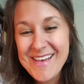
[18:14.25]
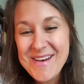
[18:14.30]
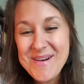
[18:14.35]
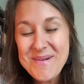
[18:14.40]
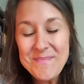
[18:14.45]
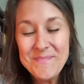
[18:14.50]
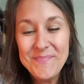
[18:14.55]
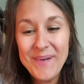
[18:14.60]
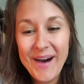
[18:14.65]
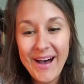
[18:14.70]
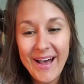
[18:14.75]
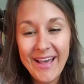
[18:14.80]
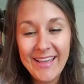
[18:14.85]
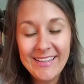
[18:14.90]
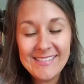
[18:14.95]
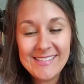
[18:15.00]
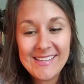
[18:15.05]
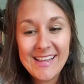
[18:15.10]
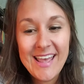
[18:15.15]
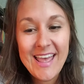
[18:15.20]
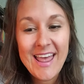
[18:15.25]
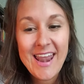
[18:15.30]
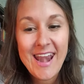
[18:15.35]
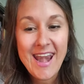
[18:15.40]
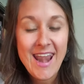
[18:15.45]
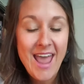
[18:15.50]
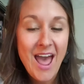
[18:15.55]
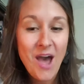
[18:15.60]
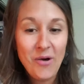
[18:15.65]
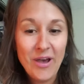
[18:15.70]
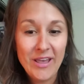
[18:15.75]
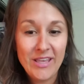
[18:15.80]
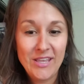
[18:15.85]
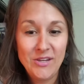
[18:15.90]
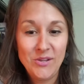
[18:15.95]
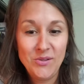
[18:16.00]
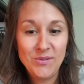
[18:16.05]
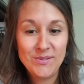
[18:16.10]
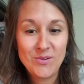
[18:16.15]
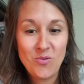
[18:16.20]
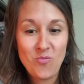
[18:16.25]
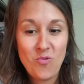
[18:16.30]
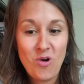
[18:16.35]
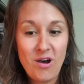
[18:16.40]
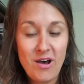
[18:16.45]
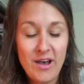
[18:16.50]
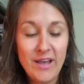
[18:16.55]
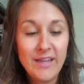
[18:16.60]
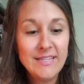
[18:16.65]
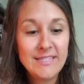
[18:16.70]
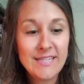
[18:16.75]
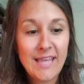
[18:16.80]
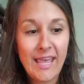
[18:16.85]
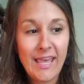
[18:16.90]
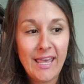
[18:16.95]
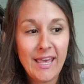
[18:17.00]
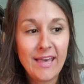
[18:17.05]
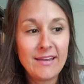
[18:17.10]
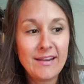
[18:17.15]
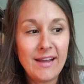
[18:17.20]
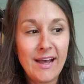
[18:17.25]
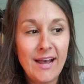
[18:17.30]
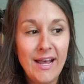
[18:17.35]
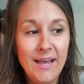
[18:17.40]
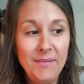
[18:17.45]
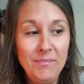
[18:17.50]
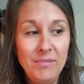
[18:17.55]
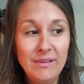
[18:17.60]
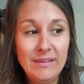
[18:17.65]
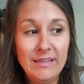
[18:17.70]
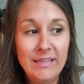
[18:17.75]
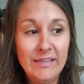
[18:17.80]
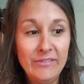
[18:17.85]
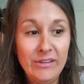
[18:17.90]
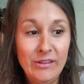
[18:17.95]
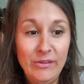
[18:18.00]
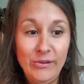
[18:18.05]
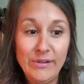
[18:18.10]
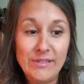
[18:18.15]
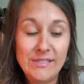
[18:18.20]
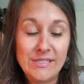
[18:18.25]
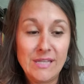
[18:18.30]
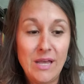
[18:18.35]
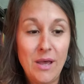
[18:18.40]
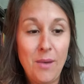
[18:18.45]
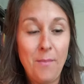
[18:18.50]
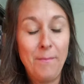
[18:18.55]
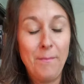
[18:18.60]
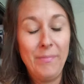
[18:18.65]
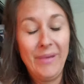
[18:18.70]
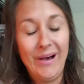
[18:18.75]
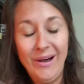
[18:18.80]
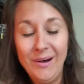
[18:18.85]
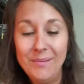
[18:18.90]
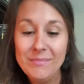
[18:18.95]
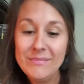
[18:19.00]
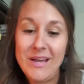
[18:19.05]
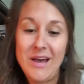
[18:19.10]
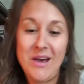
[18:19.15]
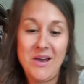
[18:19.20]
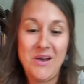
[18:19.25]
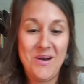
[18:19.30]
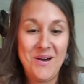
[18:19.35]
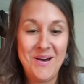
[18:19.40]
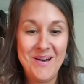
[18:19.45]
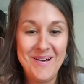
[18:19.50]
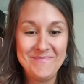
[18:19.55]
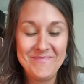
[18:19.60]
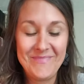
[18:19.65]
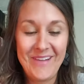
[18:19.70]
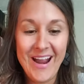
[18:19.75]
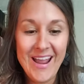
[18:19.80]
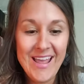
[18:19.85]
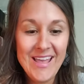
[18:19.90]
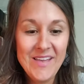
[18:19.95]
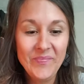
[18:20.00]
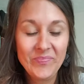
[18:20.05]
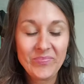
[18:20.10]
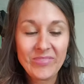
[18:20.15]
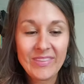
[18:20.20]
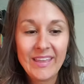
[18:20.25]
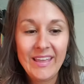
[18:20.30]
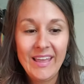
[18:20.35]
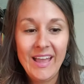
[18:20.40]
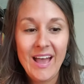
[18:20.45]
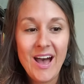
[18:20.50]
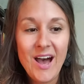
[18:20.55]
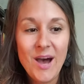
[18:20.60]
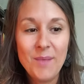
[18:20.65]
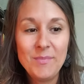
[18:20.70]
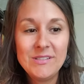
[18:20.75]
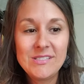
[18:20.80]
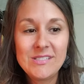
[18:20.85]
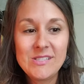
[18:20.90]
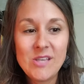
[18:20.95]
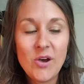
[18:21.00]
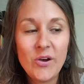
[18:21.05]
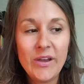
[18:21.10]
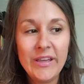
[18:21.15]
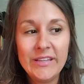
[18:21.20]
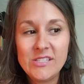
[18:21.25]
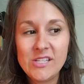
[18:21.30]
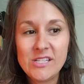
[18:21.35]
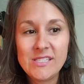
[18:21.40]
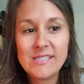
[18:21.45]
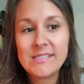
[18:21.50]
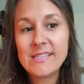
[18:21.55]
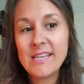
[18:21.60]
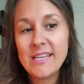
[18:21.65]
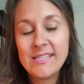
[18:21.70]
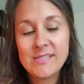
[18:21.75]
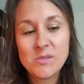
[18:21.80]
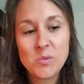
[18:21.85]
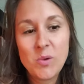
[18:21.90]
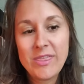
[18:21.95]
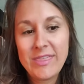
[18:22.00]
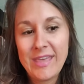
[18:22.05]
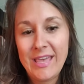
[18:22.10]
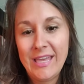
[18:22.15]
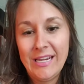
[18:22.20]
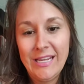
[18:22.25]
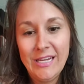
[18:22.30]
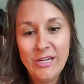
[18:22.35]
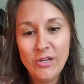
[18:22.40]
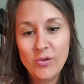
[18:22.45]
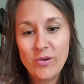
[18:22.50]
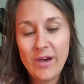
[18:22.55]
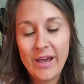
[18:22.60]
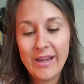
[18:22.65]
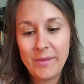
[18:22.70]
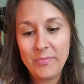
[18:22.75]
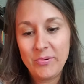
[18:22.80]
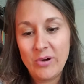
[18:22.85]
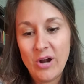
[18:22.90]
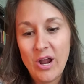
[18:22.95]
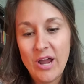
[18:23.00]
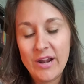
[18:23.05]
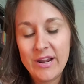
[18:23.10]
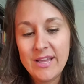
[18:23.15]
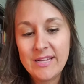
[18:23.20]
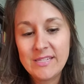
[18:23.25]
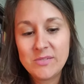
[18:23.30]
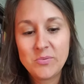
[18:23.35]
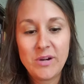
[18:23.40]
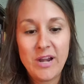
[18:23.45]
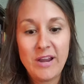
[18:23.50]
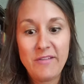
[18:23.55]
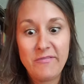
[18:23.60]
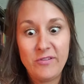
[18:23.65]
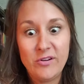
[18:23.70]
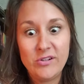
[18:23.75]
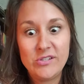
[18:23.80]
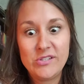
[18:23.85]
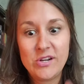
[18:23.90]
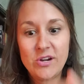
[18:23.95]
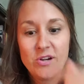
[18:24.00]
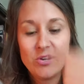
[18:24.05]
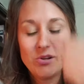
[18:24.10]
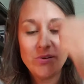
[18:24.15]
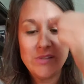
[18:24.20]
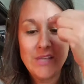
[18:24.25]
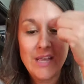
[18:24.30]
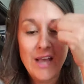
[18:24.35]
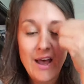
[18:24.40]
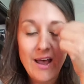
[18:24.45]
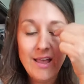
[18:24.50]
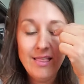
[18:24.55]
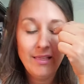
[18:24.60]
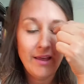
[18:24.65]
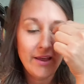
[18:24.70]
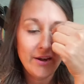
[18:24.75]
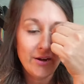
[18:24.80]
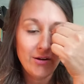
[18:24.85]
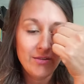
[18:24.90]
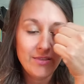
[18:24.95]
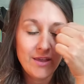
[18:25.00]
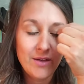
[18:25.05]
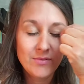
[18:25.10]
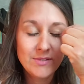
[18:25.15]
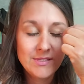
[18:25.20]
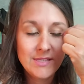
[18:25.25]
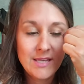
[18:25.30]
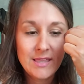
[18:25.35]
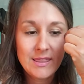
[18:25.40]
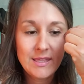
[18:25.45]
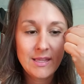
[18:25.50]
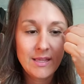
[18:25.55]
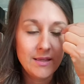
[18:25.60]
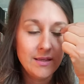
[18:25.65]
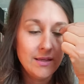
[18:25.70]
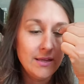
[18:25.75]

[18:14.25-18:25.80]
But now I can use a wand, and I believe it looks bomb.com, right? So it's with any new kind of product. When I first started using eyeliner, that was like the